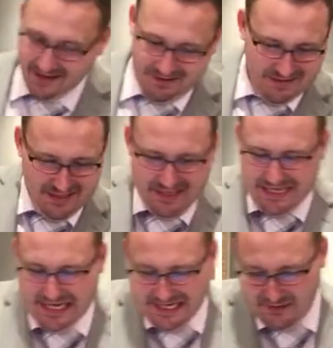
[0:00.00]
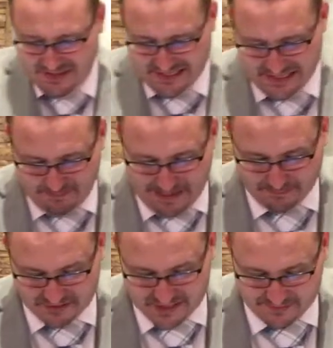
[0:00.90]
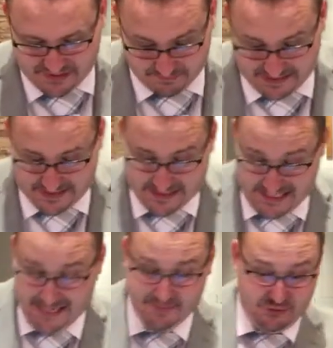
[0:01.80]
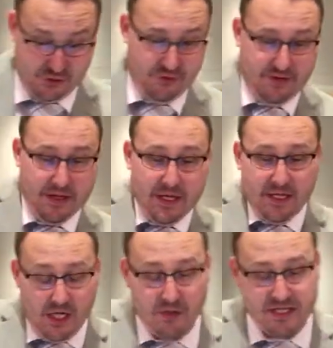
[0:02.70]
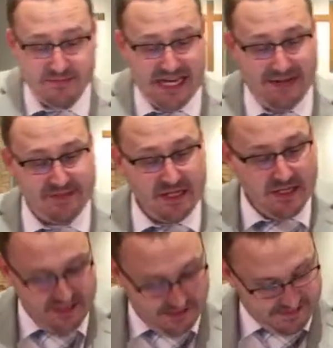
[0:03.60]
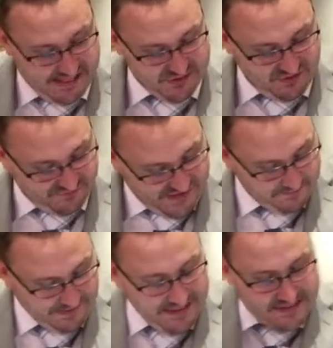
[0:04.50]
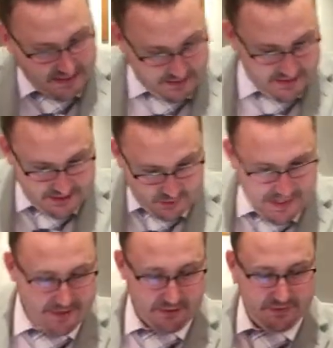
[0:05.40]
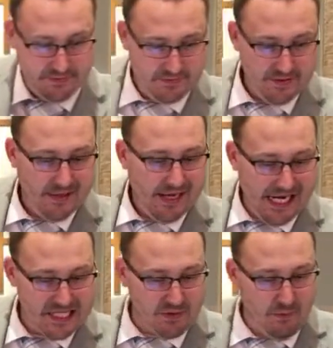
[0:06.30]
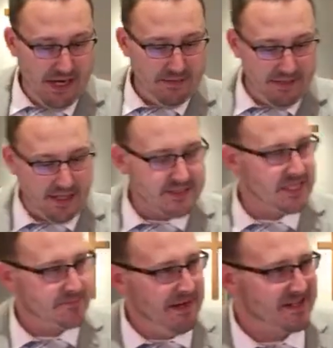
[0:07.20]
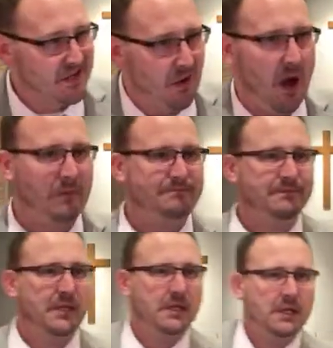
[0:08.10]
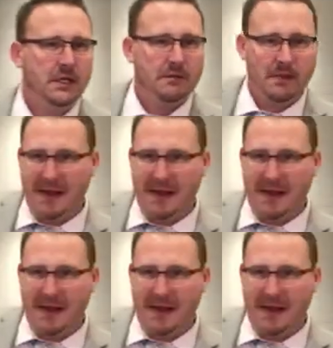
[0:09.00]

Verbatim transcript: know, I know this isn't a popular subject, but it's just the truth. You know, sometimes, sometimes our faith begins to, to dwindle as we wait because it's been so long. The